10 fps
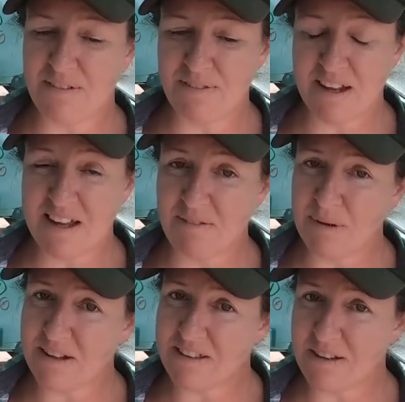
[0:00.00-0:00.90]
I feel like I've
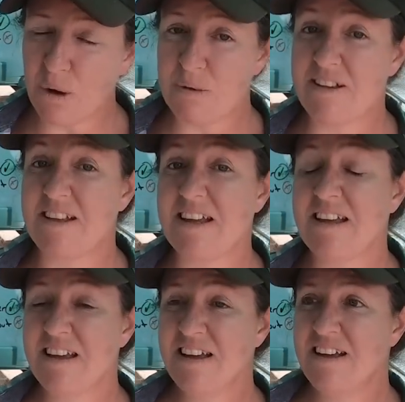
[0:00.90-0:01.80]
been so busy,
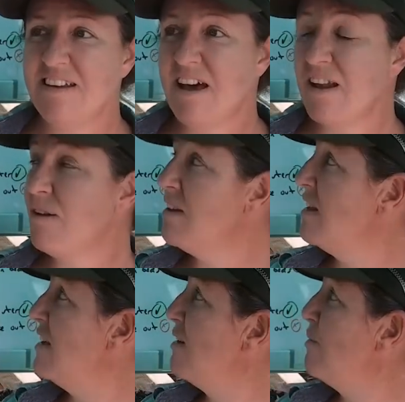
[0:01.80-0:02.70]
not
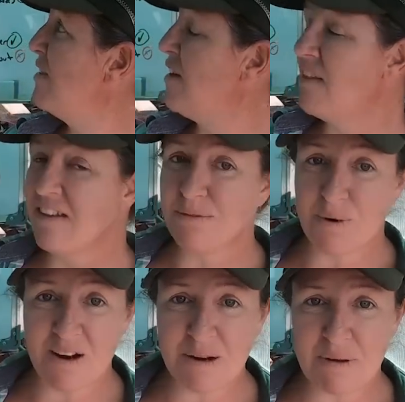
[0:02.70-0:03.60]
only with all this work,